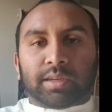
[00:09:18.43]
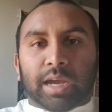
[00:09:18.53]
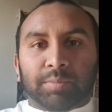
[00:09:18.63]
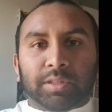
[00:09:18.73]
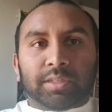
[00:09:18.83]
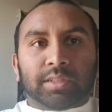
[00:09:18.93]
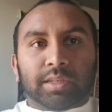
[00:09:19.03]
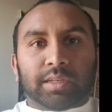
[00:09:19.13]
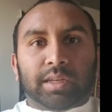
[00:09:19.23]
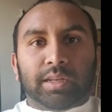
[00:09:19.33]
The
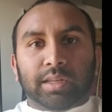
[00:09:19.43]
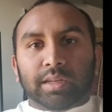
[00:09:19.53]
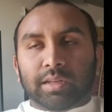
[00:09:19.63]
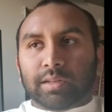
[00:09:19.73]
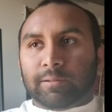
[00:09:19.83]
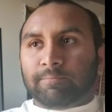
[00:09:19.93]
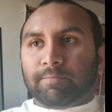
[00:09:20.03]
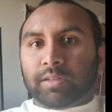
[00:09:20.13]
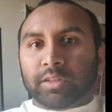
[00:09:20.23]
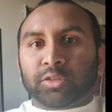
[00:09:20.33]
capitalistic and
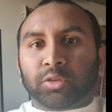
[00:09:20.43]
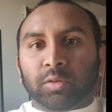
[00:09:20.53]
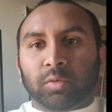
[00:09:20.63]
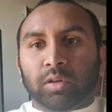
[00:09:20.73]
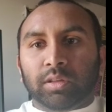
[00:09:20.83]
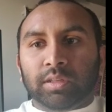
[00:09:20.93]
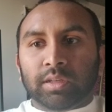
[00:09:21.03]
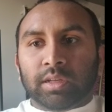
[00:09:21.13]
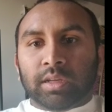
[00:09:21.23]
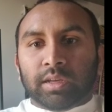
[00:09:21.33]
industrial
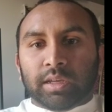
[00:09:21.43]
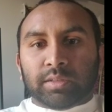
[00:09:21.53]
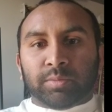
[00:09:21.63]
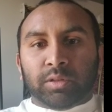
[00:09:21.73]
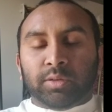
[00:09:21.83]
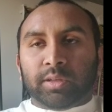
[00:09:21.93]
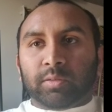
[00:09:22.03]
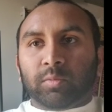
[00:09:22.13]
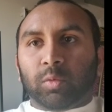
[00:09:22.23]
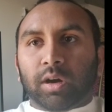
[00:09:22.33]
world is
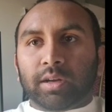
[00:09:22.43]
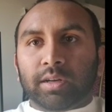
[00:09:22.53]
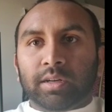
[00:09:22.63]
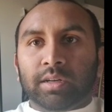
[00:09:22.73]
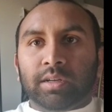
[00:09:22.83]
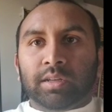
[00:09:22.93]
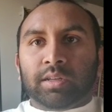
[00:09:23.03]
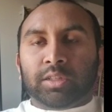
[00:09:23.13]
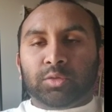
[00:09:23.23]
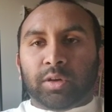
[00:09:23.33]
polluting water,
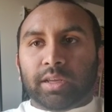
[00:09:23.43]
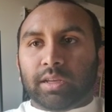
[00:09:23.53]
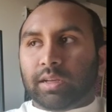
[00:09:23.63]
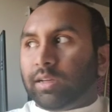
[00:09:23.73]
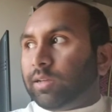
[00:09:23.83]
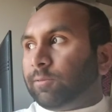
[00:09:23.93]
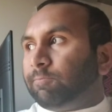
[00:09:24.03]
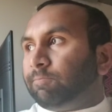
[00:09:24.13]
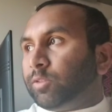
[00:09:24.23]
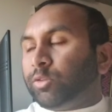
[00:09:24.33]

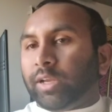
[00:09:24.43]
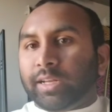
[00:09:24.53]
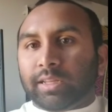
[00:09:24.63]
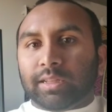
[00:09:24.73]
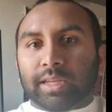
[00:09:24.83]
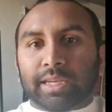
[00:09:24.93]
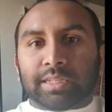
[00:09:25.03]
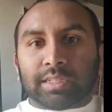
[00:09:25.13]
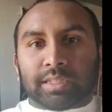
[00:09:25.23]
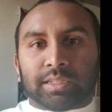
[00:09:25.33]
draining
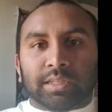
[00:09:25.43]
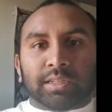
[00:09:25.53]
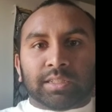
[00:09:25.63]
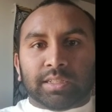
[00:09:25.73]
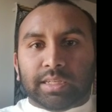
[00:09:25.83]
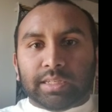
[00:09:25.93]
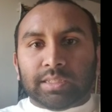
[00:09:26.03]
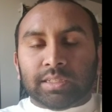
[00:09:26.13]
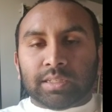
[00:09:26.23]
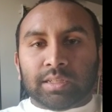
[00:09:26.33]
lakes,
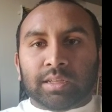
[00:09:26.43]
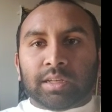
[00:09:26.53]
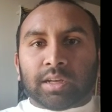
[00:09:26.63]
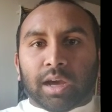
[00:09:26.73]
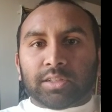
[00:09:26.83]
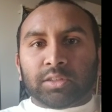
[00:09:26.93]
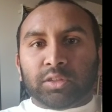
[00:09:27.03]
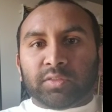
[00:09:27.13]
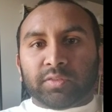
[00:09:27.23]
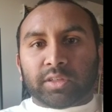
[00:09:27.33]
seas,
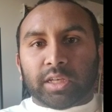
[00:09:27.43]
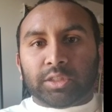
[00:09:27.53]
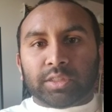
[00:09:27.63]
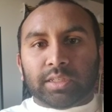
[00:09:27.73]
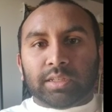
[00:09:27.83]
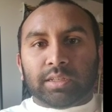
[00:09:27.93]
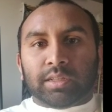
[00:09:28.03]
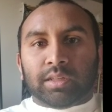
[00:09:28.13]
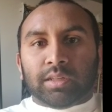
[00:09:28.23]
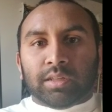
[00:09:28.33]
causing
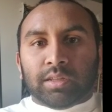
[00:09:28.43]
eutrophication.